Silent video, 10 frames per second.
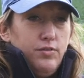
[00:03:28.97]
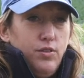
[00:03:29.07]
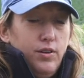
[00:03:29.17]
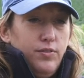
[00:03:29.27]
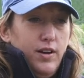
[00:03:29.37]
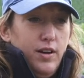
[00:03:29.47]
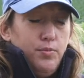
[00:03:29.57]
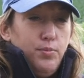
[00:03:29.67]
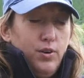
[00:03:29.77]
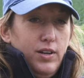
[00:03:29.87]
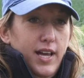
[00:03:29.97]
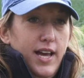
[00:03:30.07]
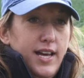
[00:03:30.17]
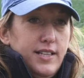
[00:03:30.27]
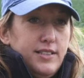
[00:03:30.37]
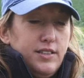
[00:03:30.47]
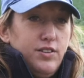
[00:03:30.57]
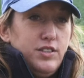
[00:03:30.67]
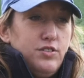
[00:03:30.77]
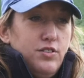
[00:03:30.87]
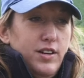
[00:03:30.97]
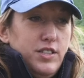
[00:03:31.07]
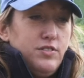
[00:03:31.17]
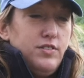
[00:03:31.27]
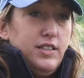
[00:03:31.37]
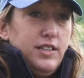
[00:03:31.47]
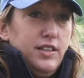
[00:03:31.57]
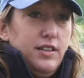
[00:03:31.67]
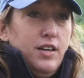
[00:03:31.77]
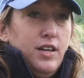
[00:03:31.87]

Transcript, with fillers: cauliflower, broccoli heads, it creates grey streaking,